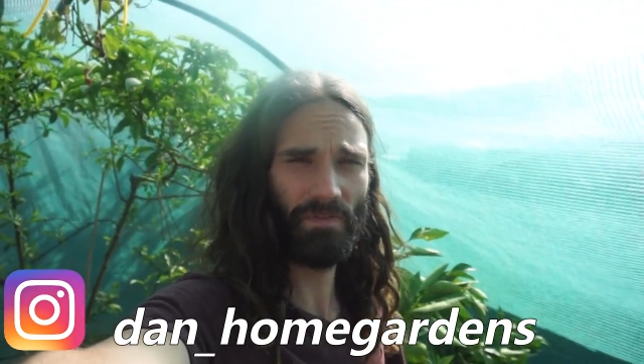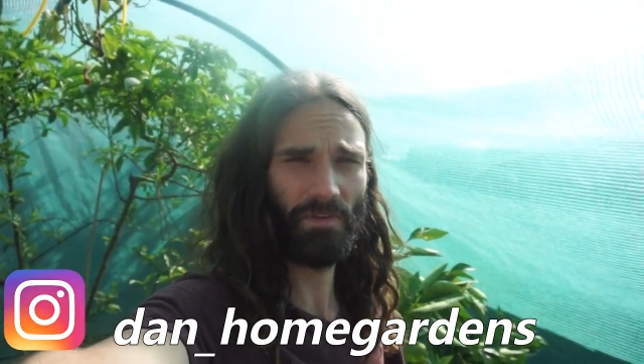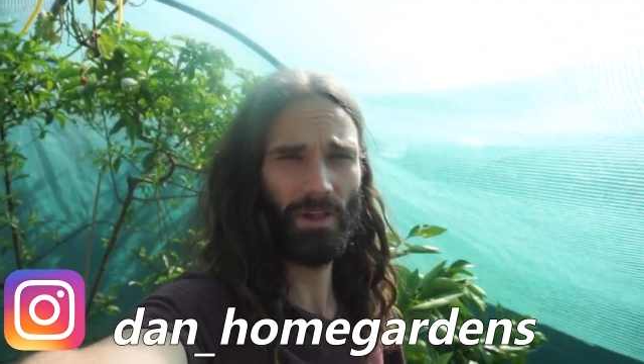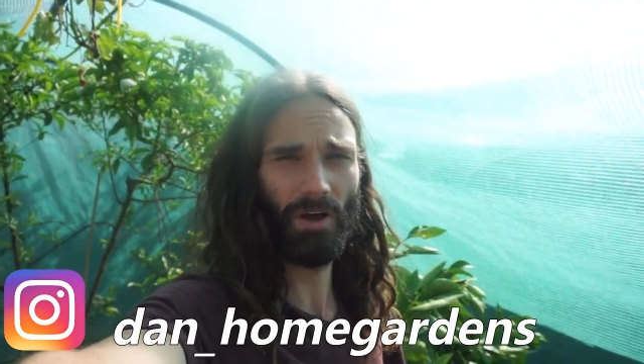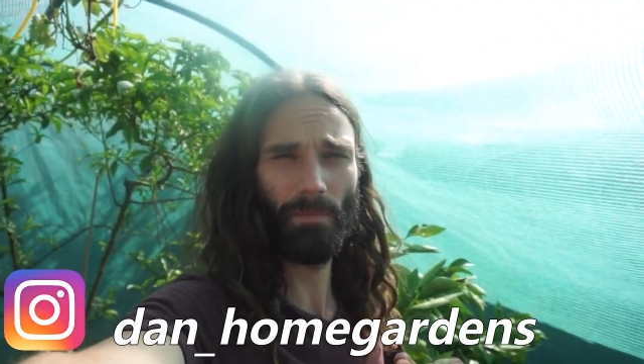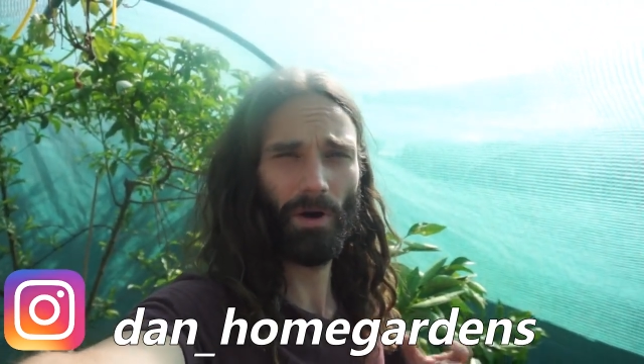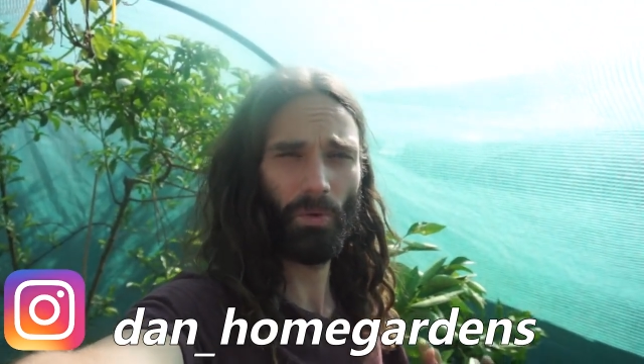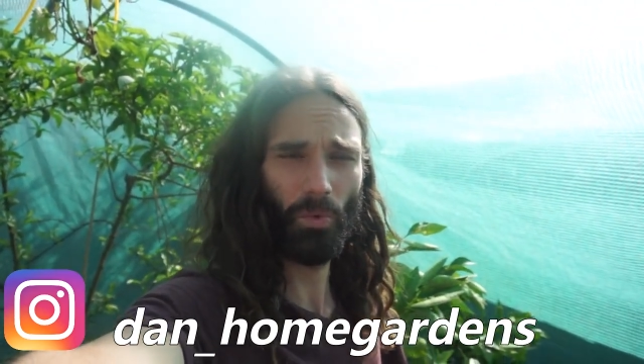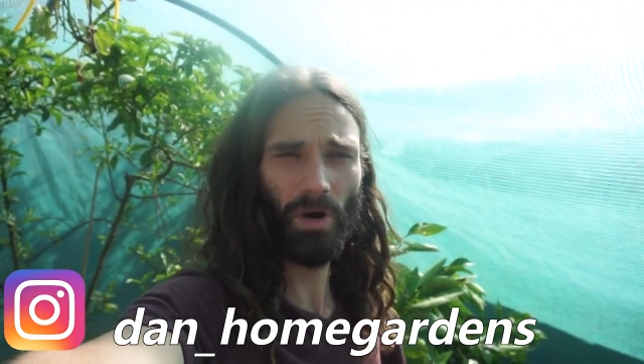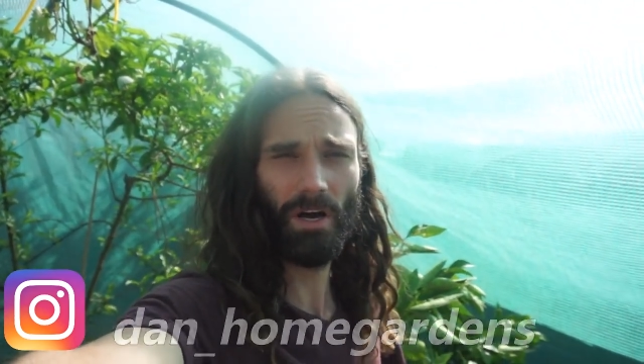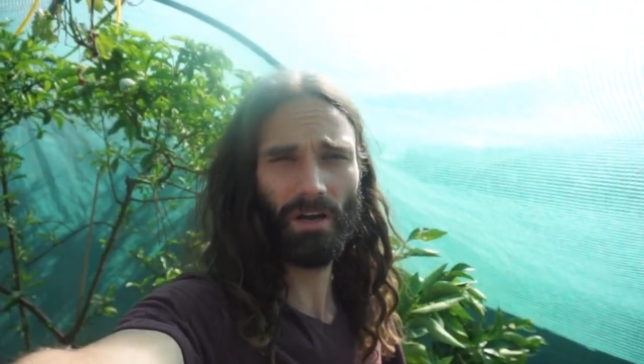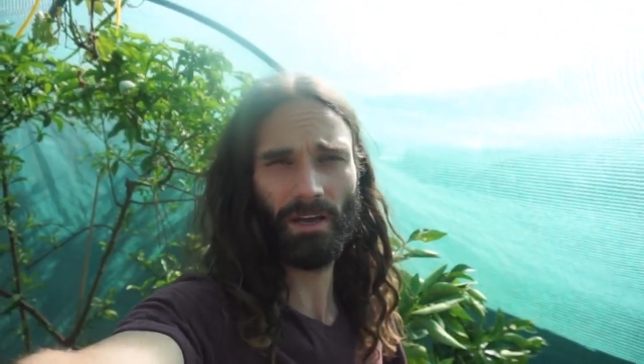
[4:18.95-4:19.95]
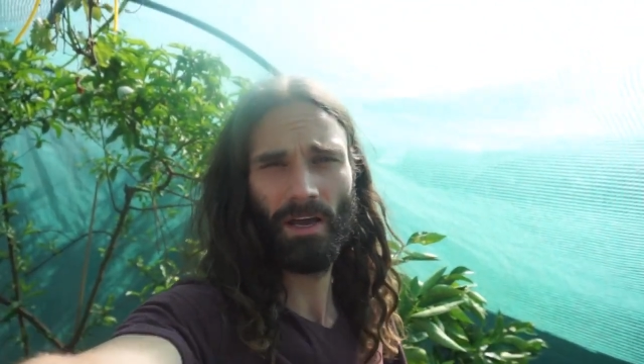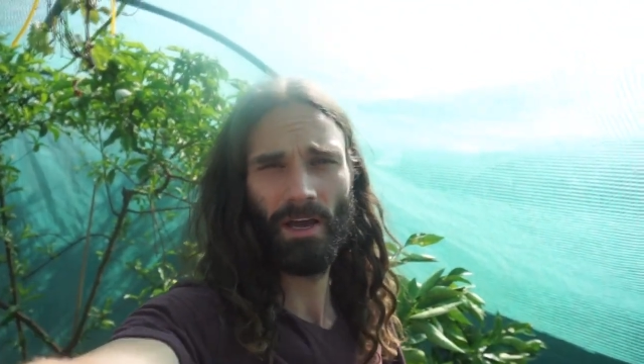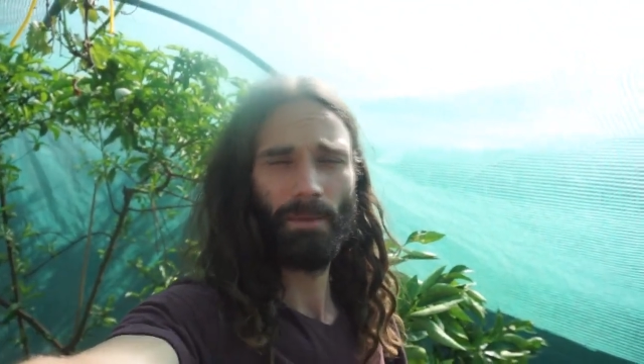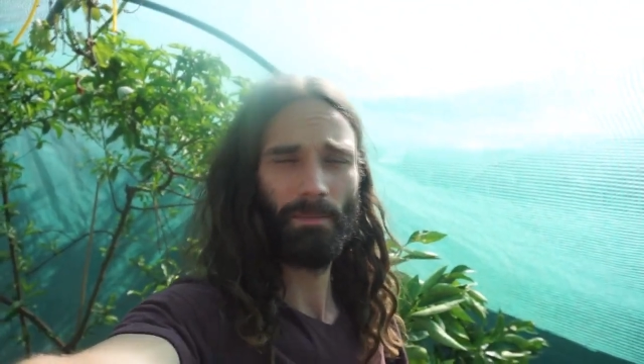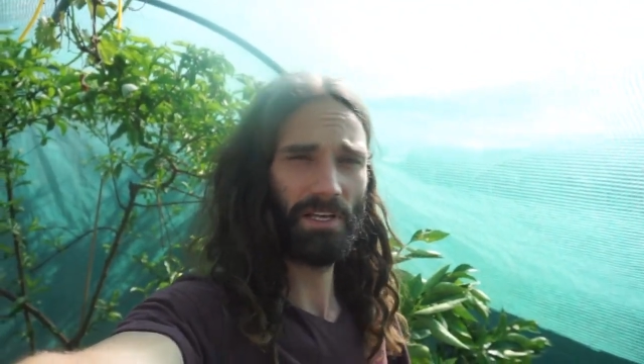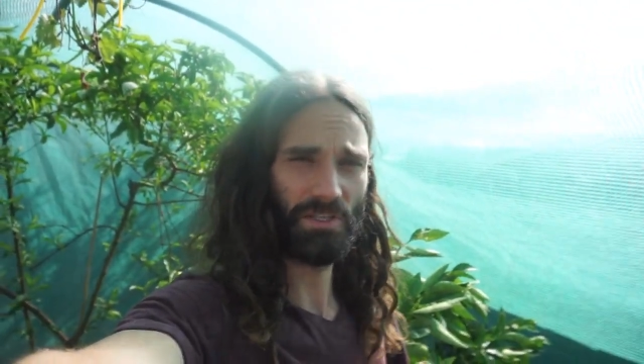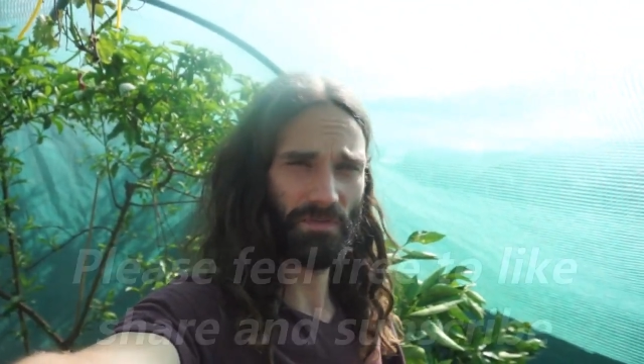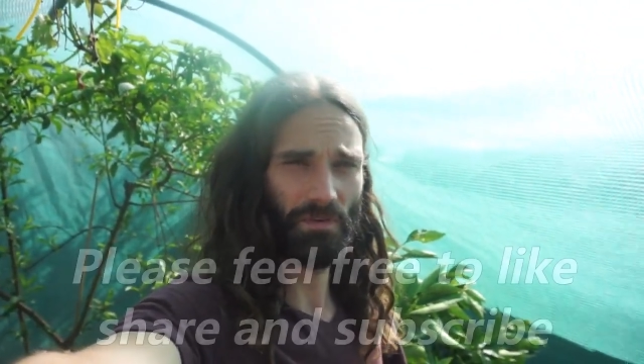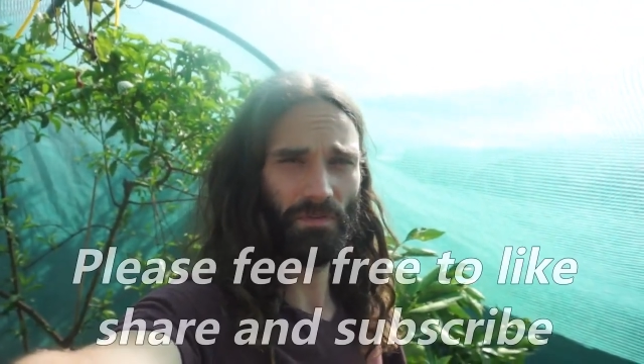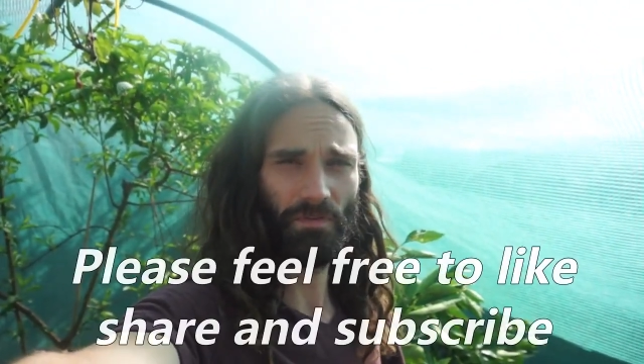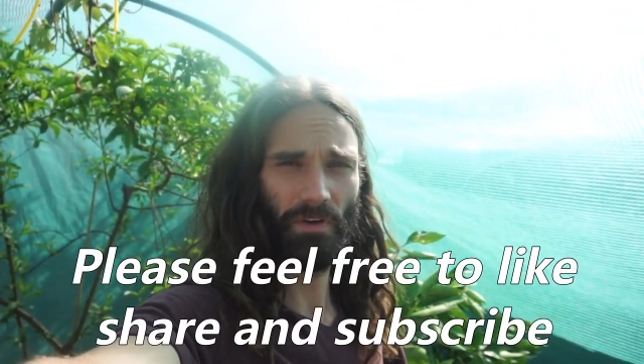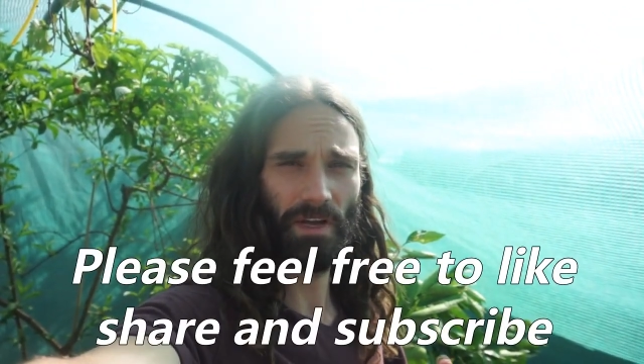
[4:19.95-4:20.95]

If you like my work, please feel